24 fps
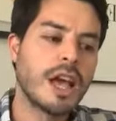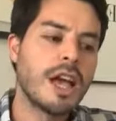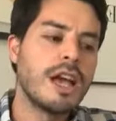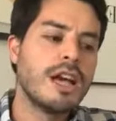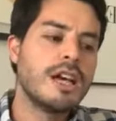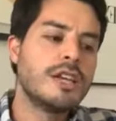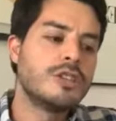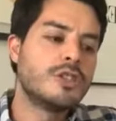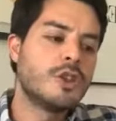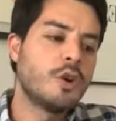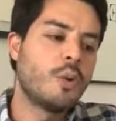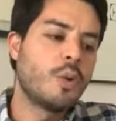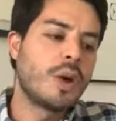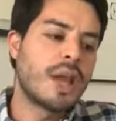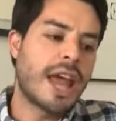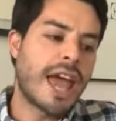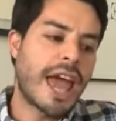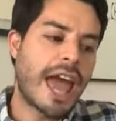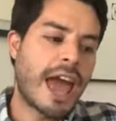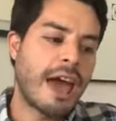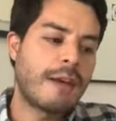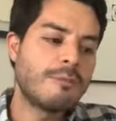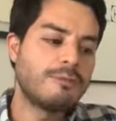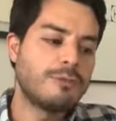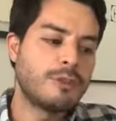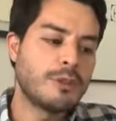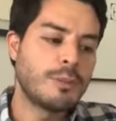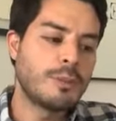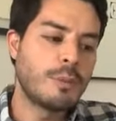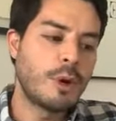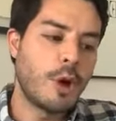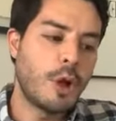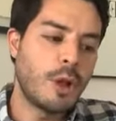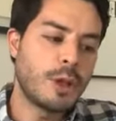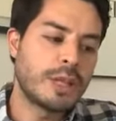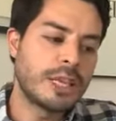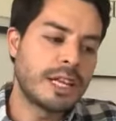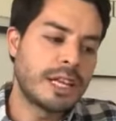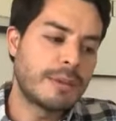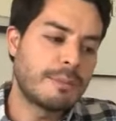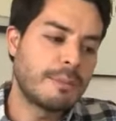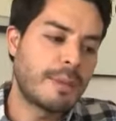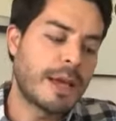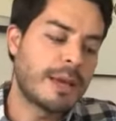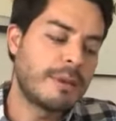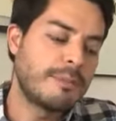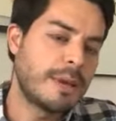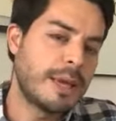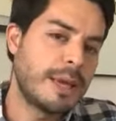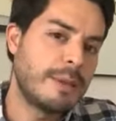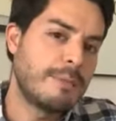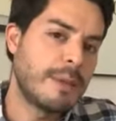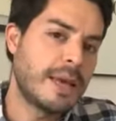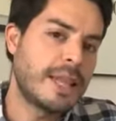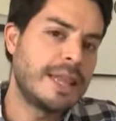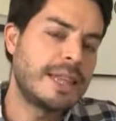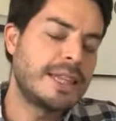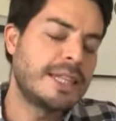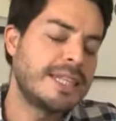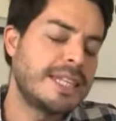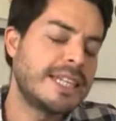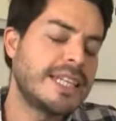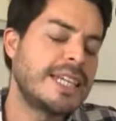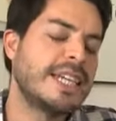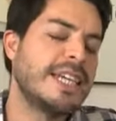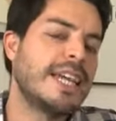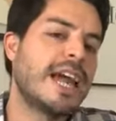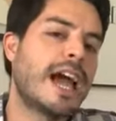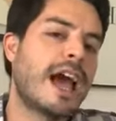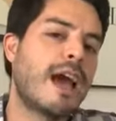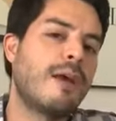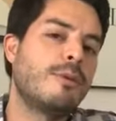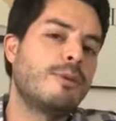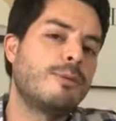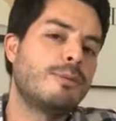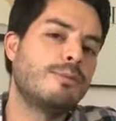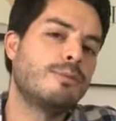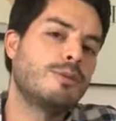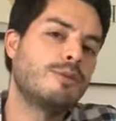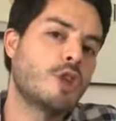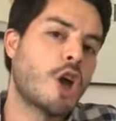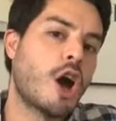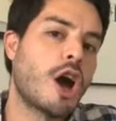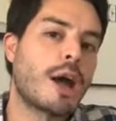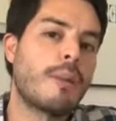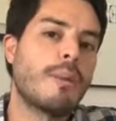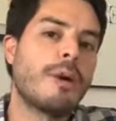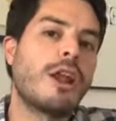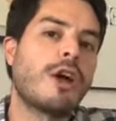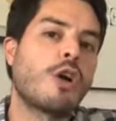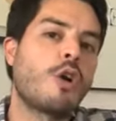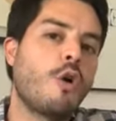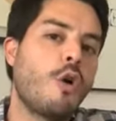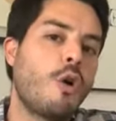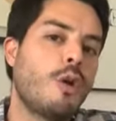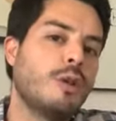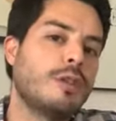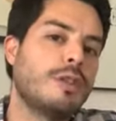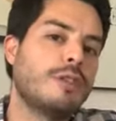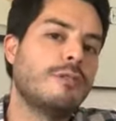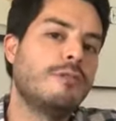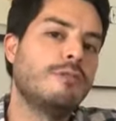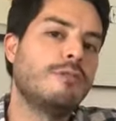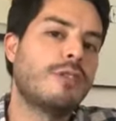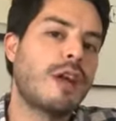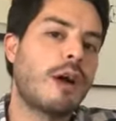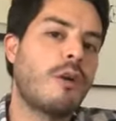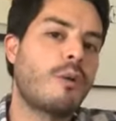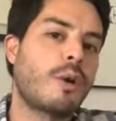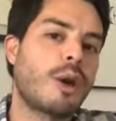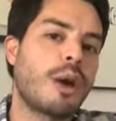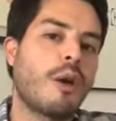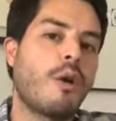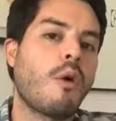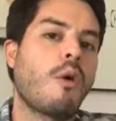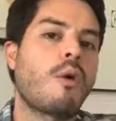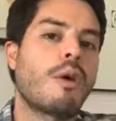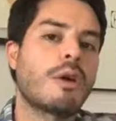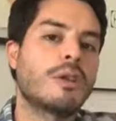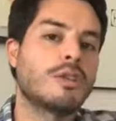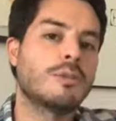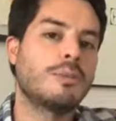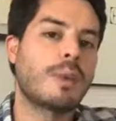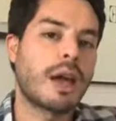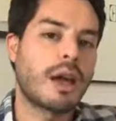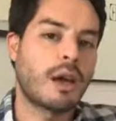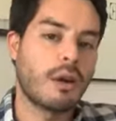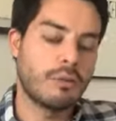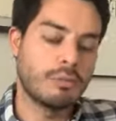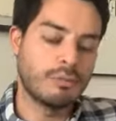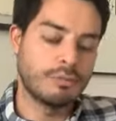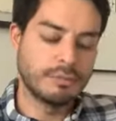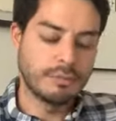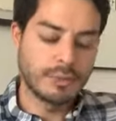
So when I have some golden in my tea, I would talk about a golden flowery orange pekoe.